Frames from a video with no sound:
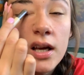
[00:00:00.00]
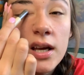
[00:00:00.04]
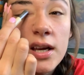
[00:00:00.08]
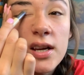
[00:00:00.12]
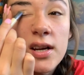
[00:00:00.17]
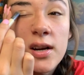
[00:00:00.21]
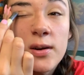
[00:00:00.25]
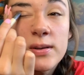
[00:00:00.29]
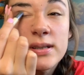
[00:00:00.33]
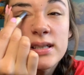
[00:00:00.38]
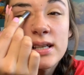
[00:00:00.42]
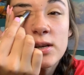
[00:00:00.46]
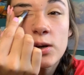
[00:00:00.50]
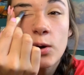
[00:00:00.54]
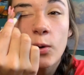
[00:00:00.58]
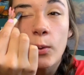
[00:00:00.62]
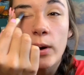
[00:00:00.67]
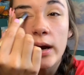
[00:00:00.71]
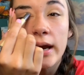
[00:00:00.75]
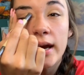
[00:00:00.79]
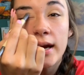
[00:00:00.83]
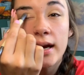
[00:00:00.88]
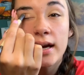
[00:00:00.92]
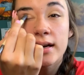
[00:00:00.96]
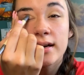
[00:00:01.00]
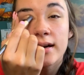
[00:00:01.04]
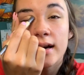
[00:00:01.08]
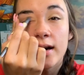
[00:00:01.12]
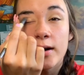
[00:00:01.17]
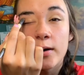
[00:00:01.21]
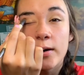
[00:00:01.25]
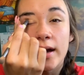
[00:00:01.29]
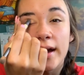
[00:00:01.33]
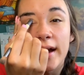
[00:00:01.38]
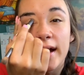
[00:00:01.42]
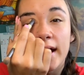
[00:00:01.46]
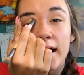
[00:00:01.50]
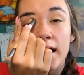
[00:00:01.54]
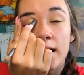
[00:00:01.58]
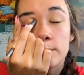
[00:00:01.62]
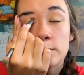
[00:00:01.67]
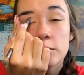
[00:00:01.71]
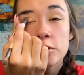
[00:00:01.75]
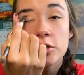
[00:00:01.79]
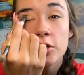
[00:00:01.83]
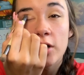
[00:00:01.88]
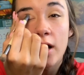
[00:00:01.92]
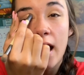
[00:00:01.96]
You know what's annoying? Okay, I'm
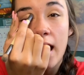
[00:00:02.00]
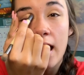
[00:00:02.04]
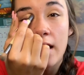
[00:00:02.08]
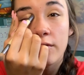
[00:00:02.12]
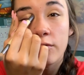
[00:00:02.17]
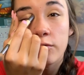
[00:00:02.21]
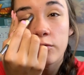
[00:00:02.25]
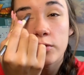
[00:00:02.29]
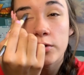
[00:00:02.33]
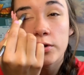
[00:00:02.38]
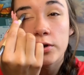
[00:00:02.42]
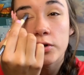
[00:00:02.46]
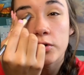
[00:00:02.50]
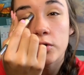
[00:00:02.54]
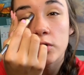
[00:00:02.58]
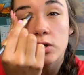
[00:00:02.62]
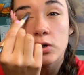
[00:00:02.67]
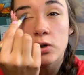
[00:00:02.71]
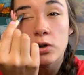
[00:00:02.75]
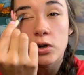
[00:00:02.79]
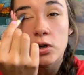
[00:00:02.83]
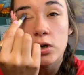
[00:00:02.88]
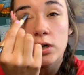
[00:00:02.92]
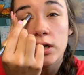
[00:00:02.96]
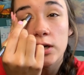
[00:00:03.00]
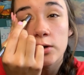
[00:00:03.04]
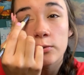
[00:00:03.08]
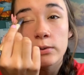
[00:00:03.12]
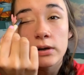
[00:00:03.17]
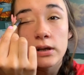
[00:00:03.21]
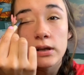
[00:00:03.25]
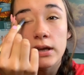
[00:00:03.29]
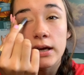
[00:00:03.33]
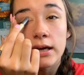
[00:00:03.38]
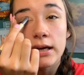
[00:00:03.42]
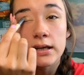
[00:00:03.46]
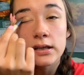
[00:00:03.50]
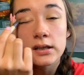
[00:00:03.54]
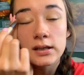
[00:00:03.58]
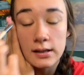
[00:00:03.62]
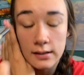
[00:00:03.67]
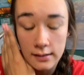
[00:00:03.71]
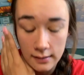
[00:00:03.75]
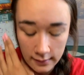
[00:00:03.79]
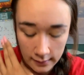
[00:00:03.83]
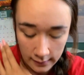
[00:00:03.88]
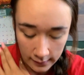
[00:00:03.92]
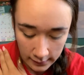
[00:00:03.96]
sure every girl can relate to
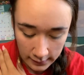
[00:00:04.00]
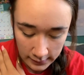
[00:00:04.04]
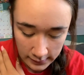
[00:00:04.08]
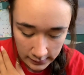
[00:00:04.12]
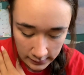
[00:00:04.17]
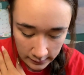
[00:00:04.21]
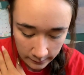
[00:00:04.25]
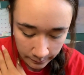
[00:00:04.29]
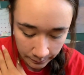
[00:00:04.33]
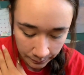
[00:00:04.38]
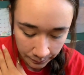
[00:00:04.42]
this.